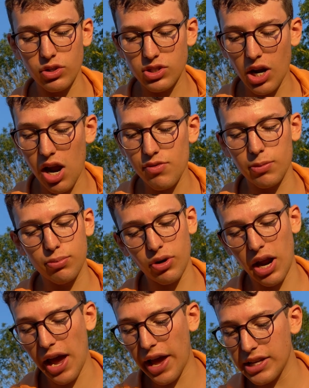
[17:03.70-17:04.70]
diary,
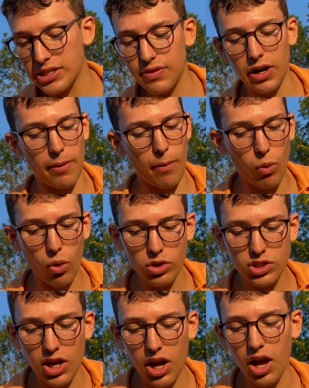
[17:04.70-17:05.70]
prayers, fill out my
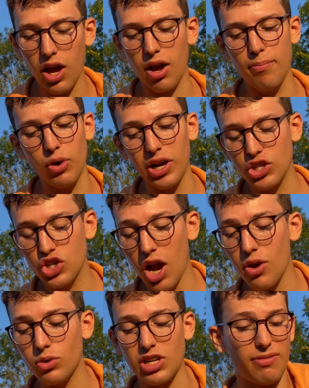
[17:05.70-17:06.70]
water, a bullet
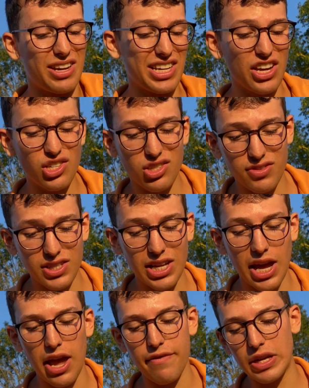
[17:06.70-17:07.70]
journal to have my intentions for the
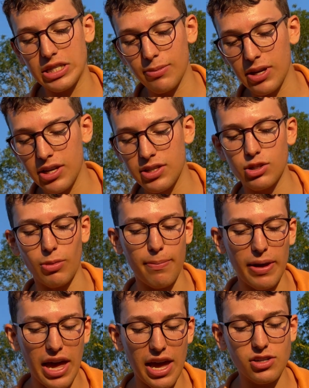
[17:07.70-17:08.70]
day, vitamins, do my
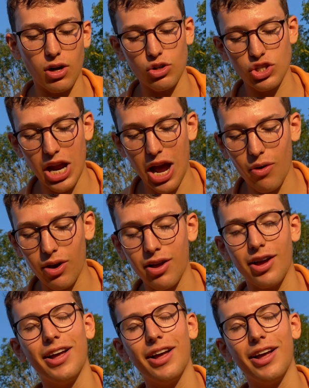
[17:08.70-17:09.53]
bed, cold shower.